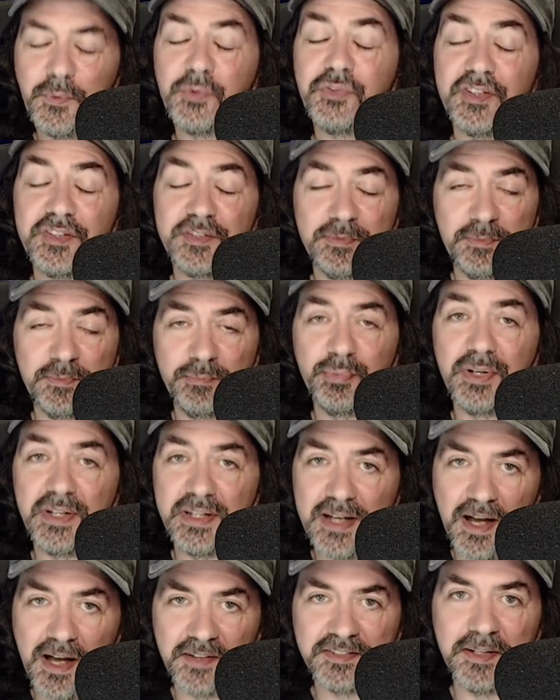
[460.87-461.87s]
which is
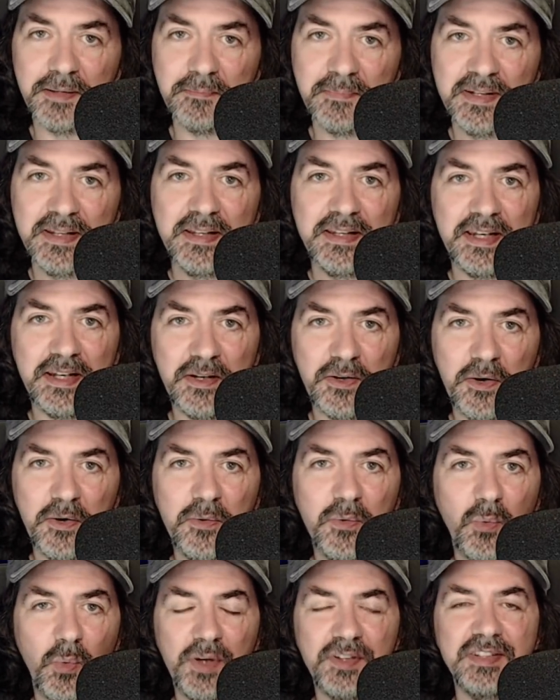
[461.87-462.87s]
pretty awesome. You
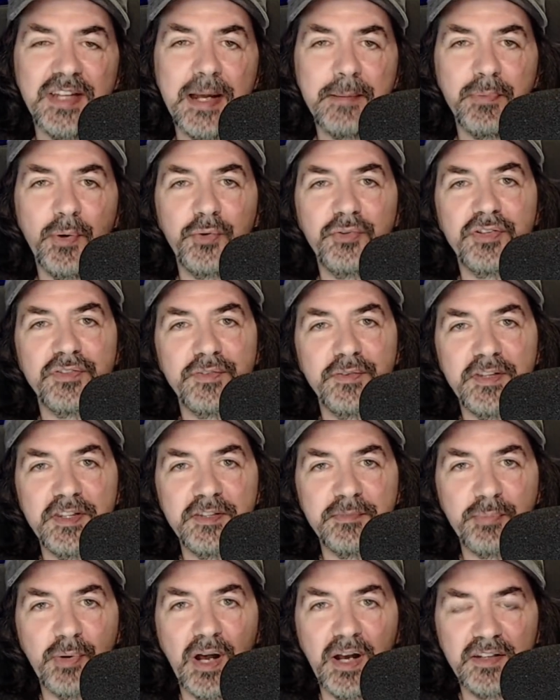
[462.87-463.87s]
know, one-time purchase
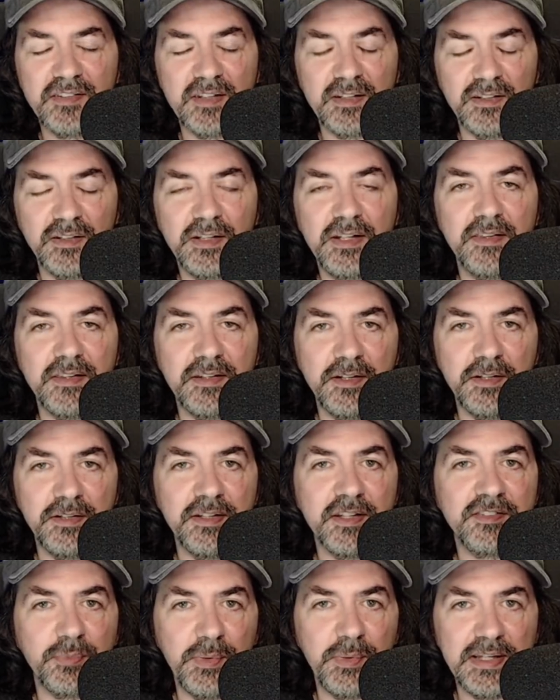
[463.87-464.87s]
for these products, and look at the
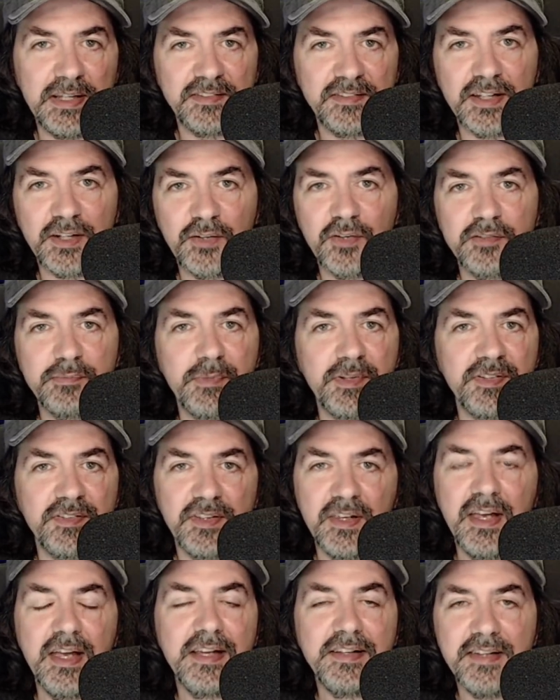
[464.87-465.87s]
goodness. It's like
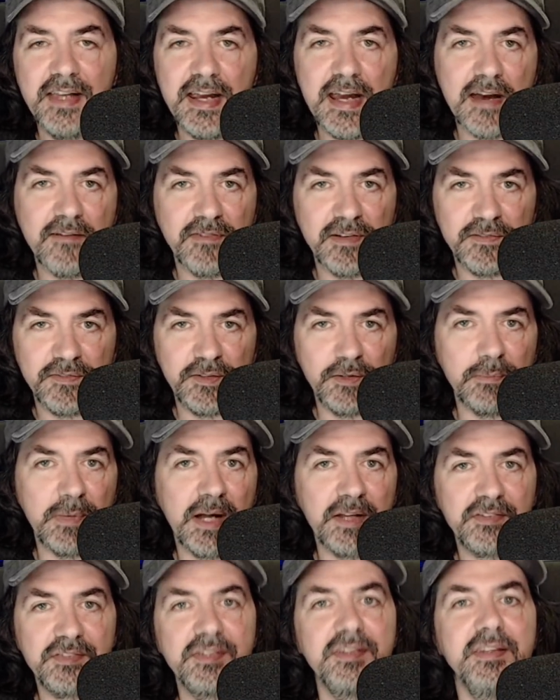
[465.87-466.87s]
Christmas Day every
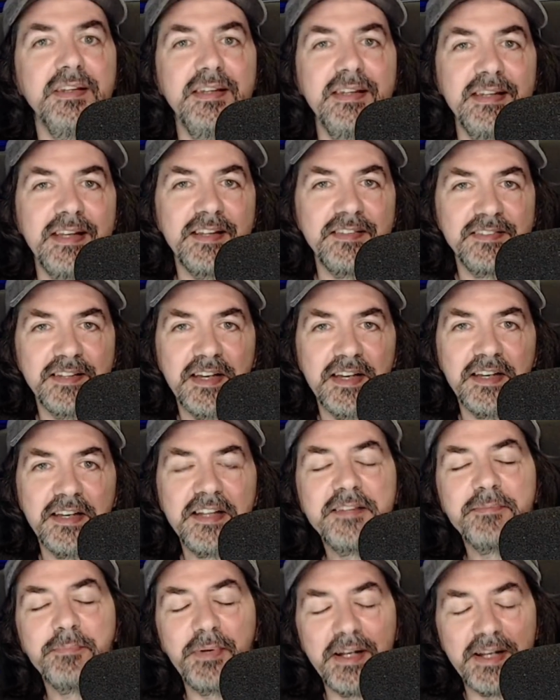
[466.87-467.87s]
few months. It's
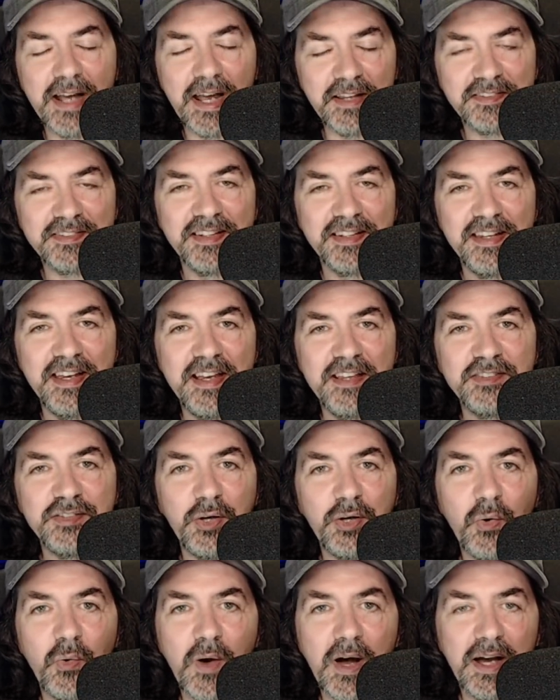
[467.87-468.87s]
pretty nice.
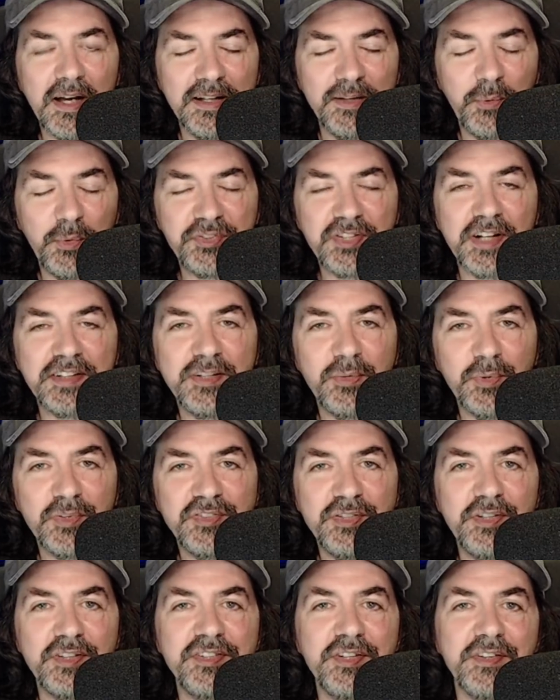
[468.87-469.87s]
So we'll talk to
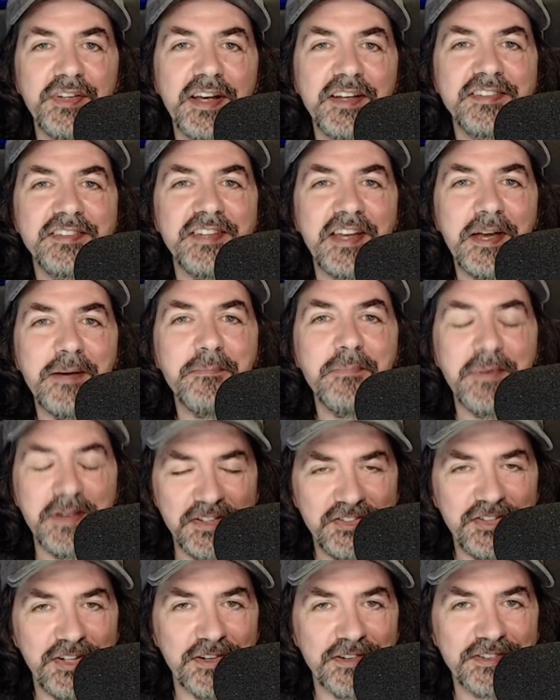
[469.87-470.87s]
you real soon. Until next time,
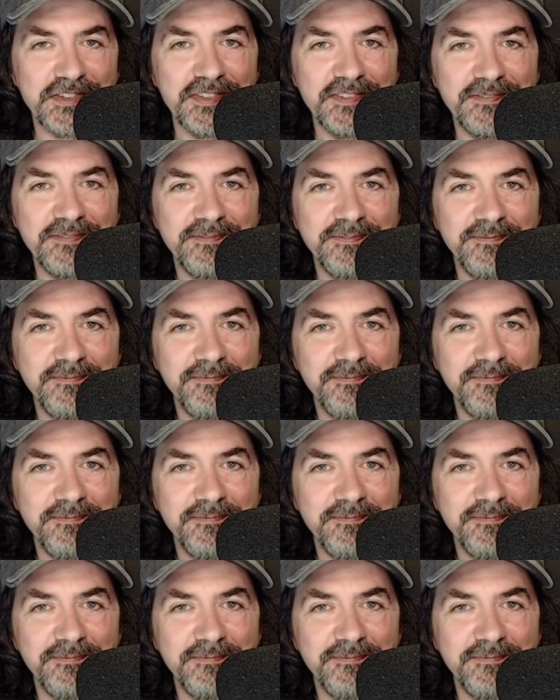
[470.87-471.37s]
cheers.